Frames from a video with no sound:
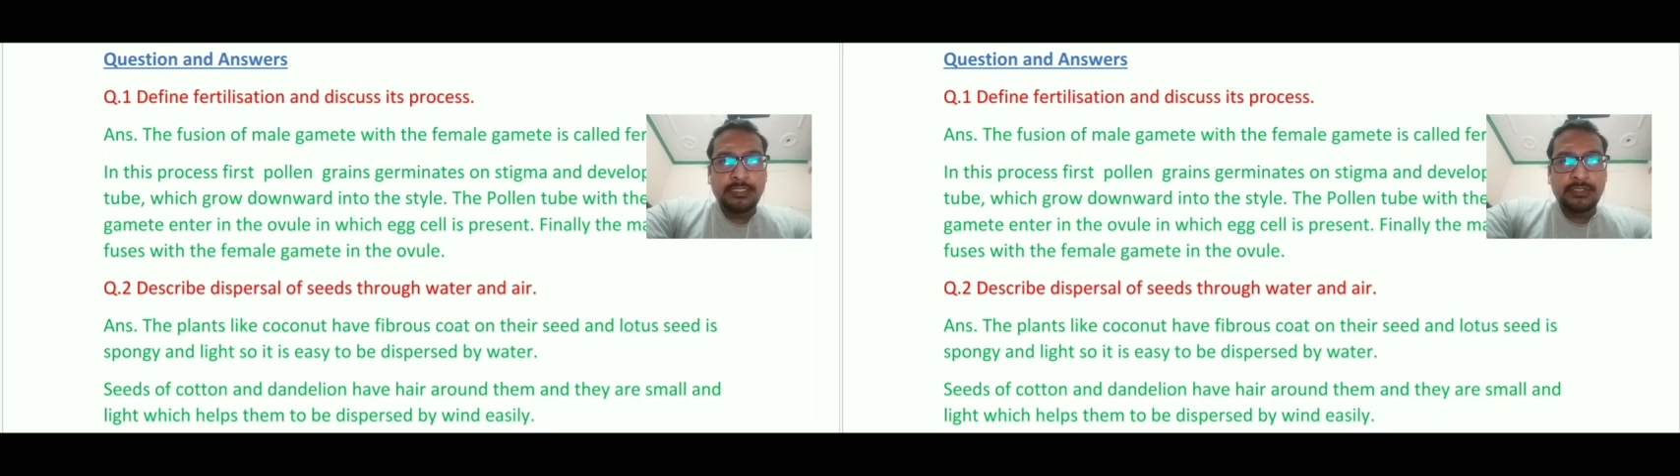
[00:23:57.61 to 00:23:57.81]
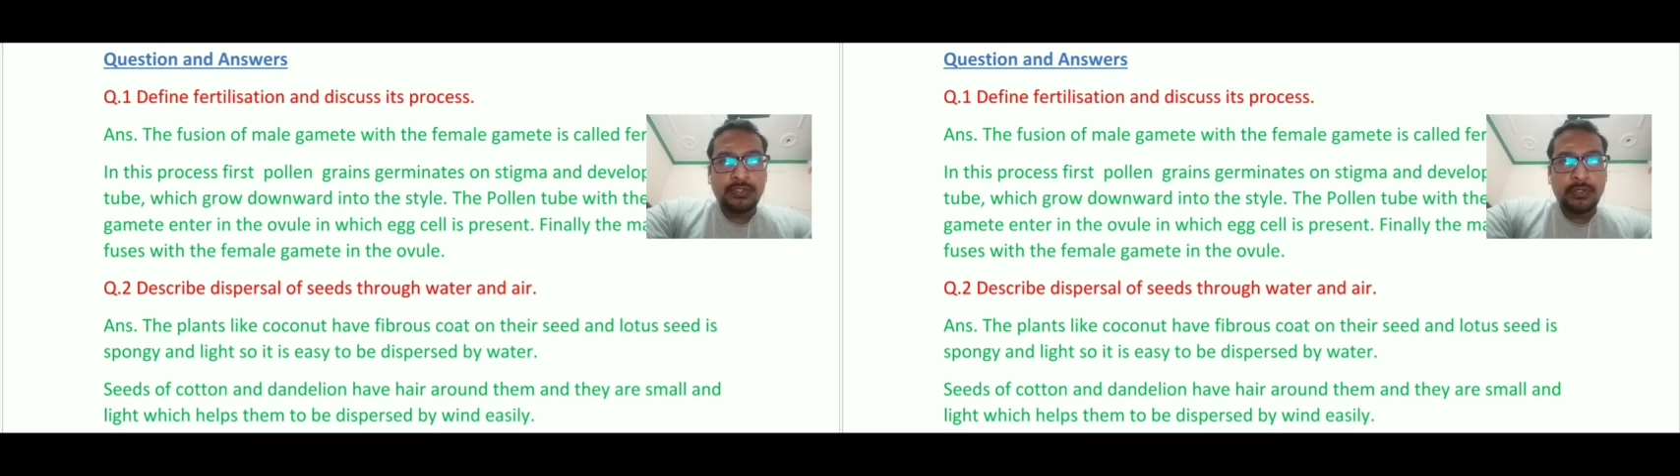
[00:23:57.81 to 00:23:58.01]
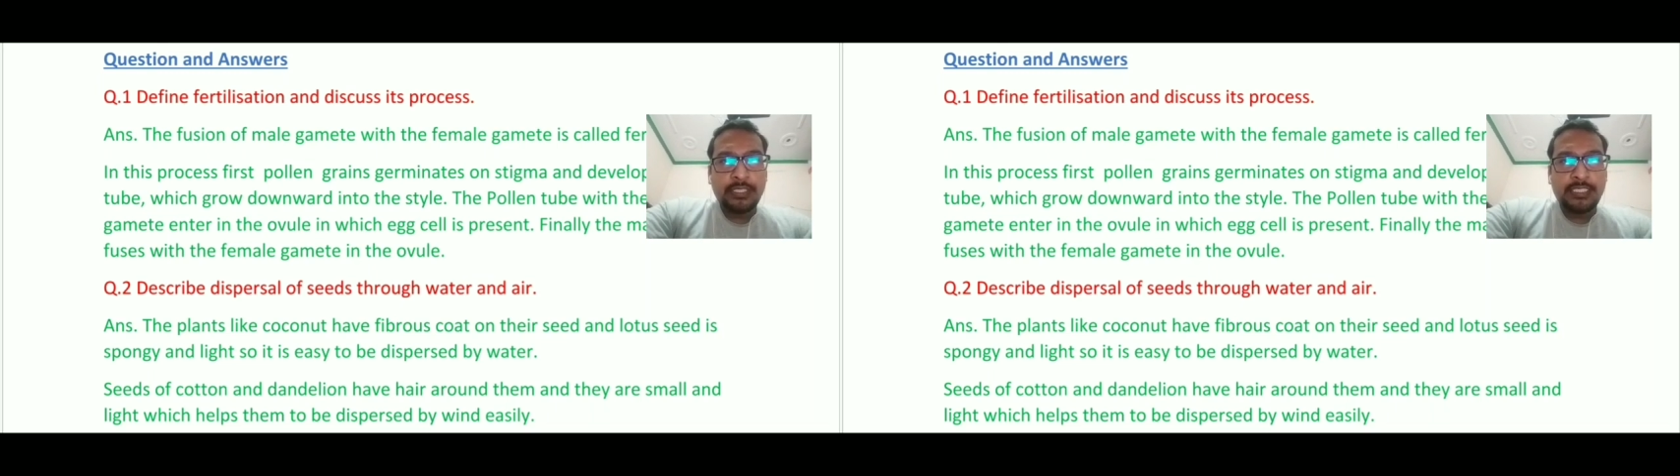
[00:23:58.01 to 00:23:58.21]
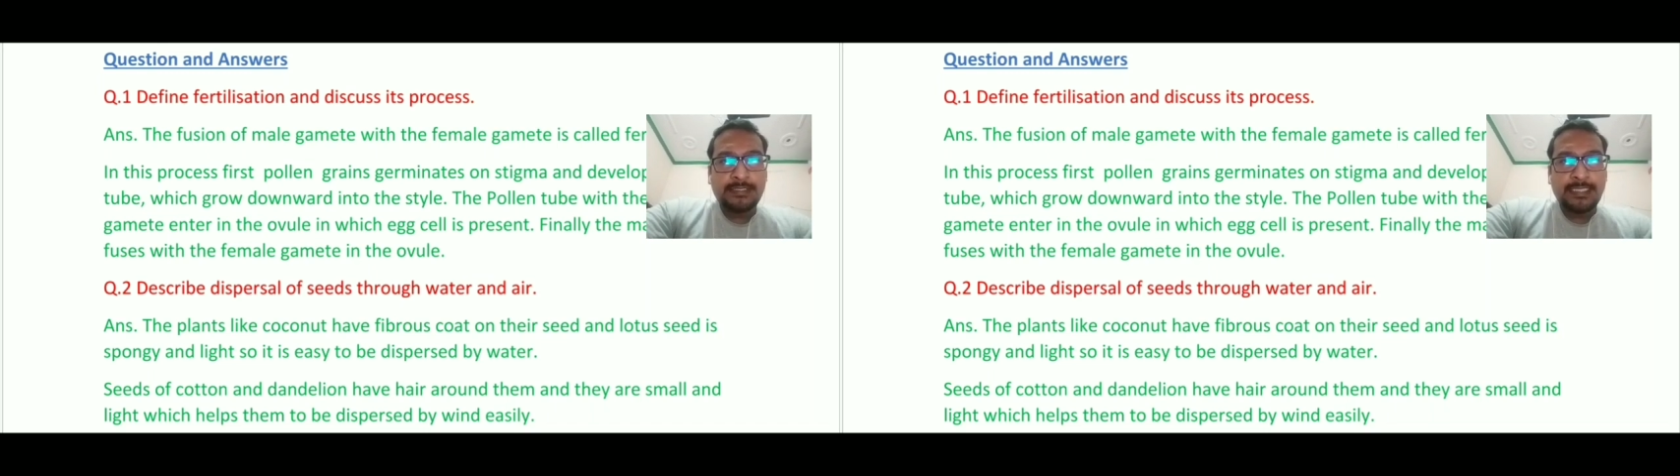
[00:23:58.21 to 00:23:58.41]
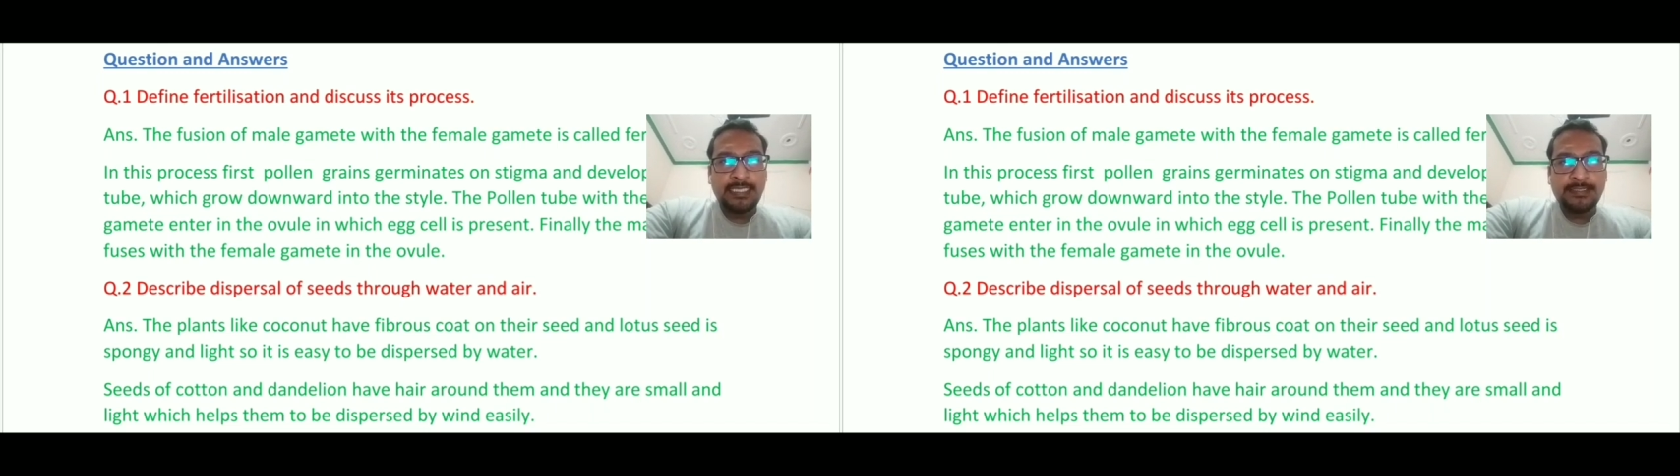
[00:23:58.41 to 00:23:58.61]
so it
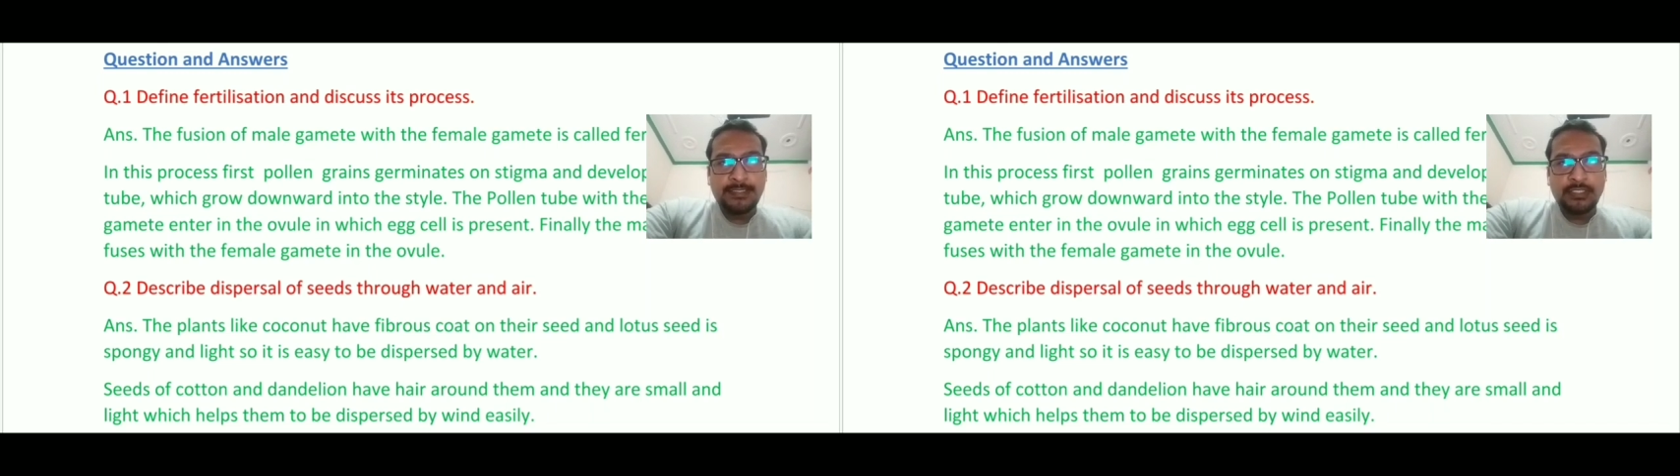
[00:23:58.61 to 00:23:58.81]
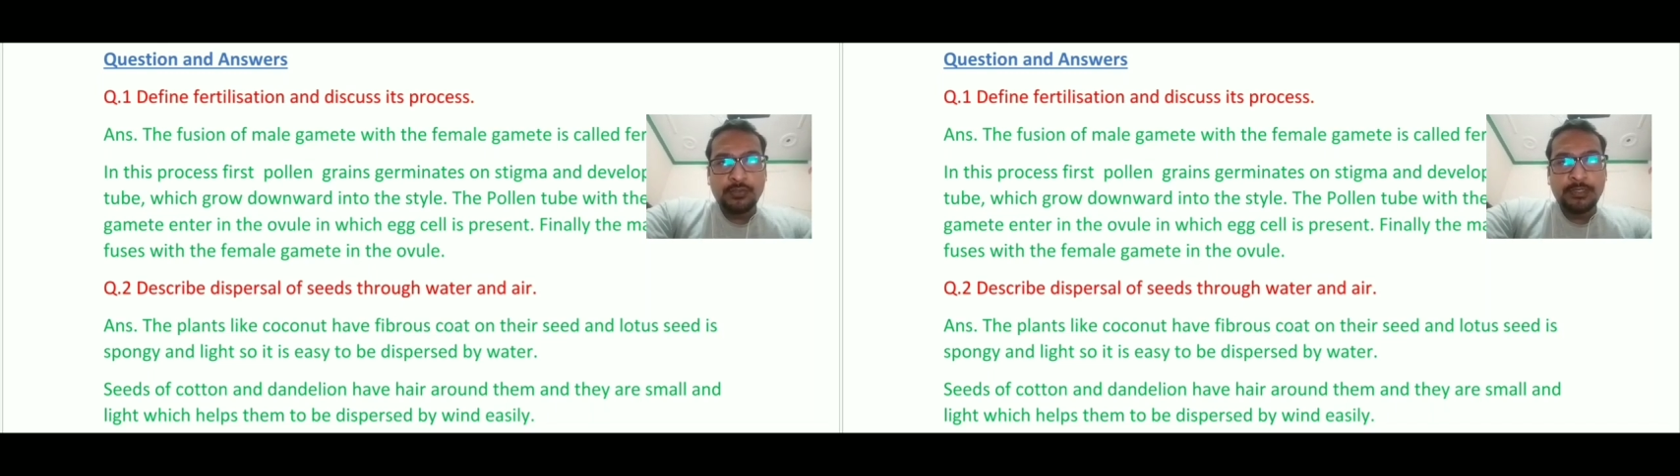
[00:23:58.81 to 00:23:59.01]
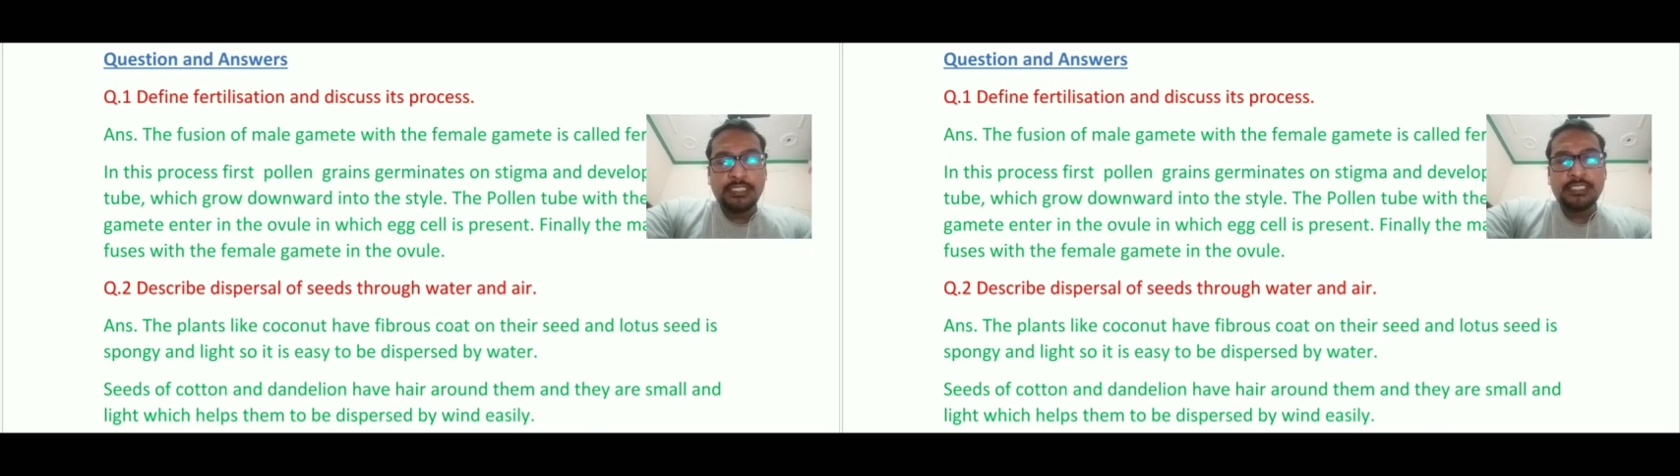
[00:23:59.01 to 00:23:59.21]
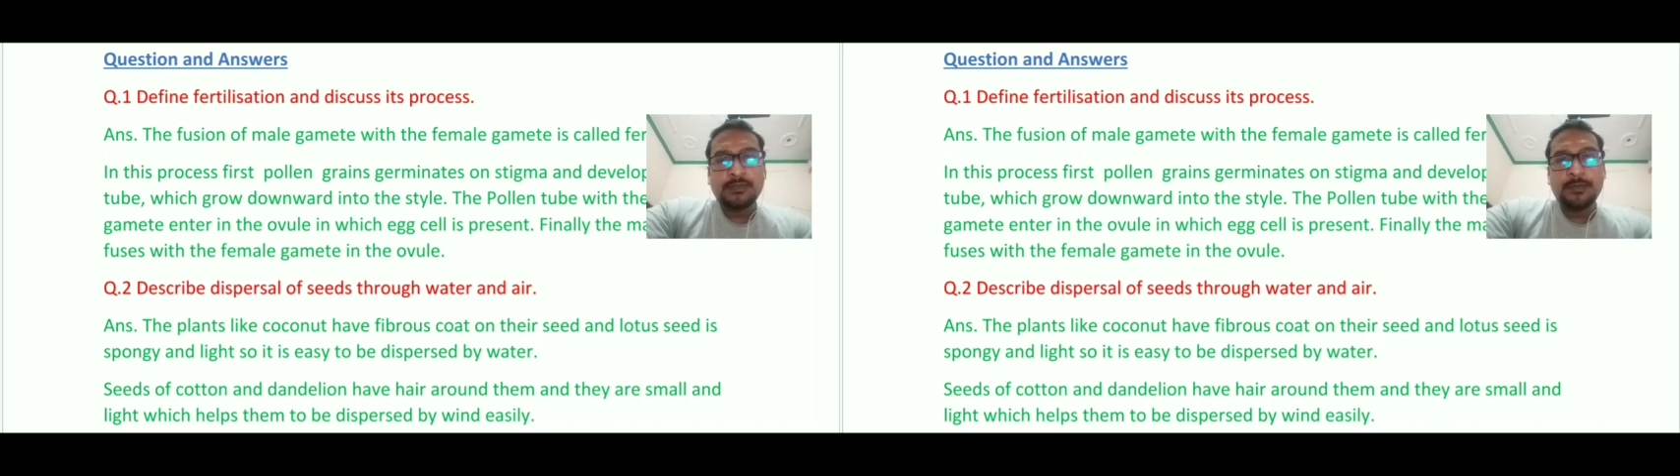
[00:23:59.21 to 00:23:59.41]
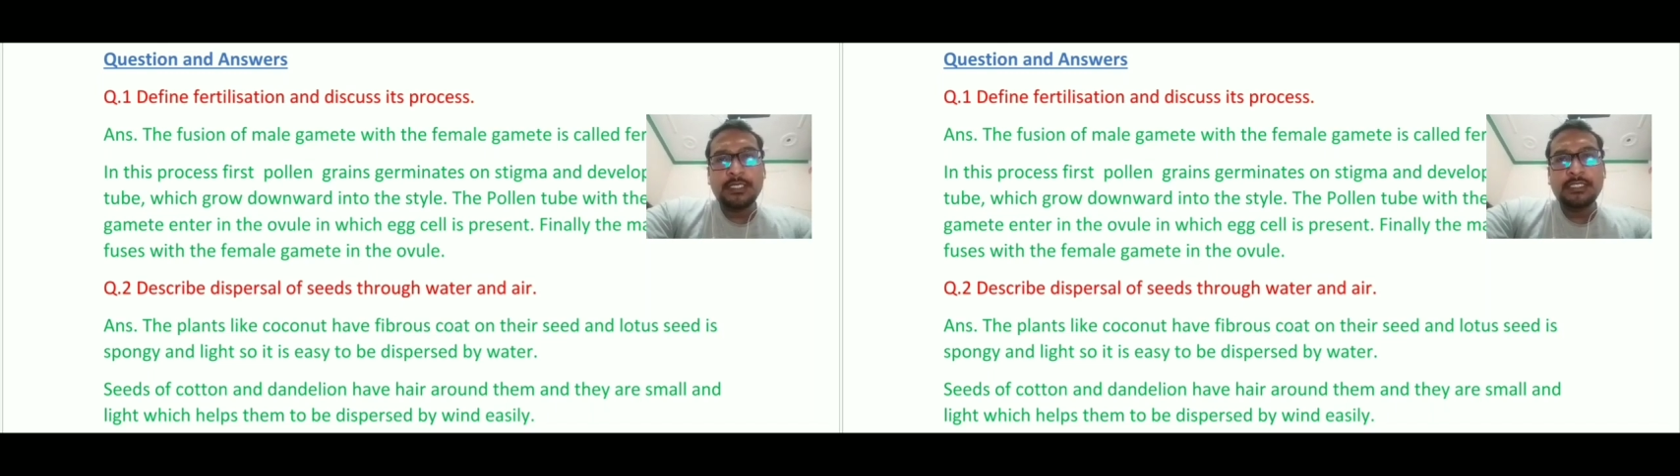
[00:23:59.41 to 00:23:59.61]
is easy to be
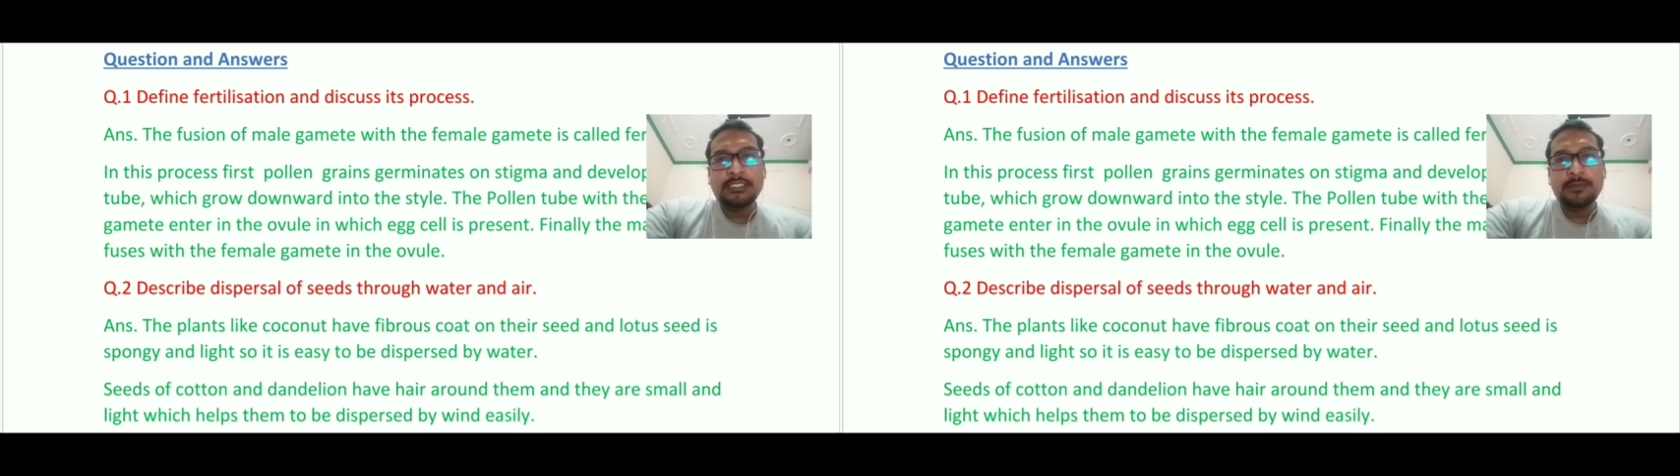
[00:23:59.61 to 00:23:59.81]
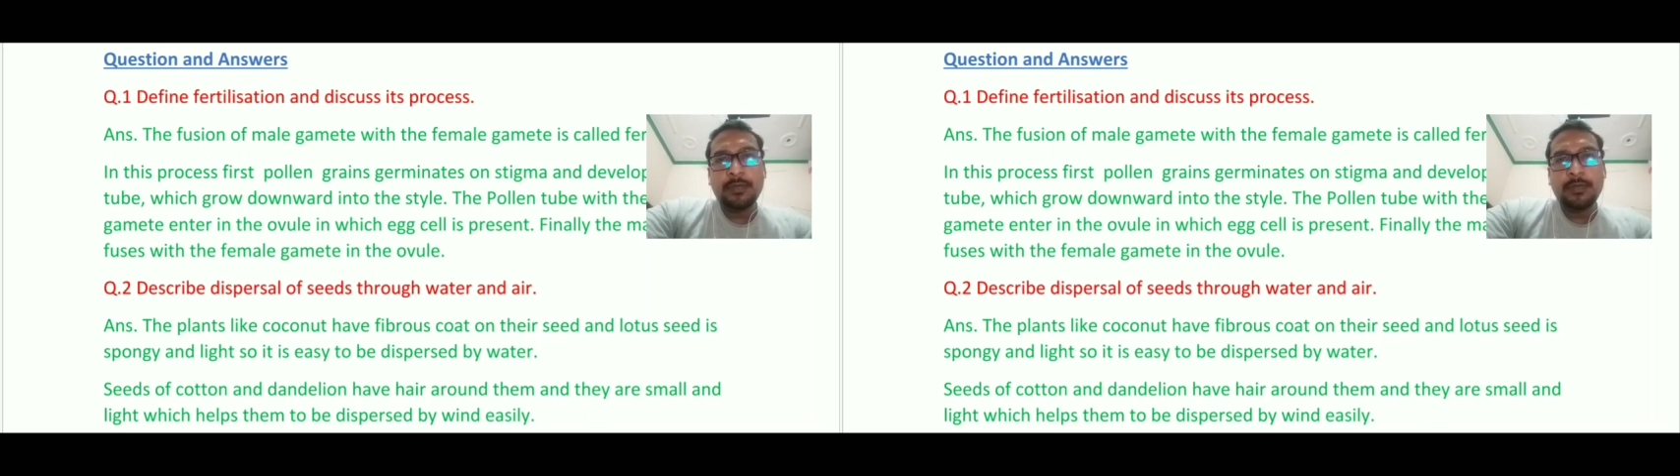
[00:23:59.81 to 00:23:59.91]
dispersed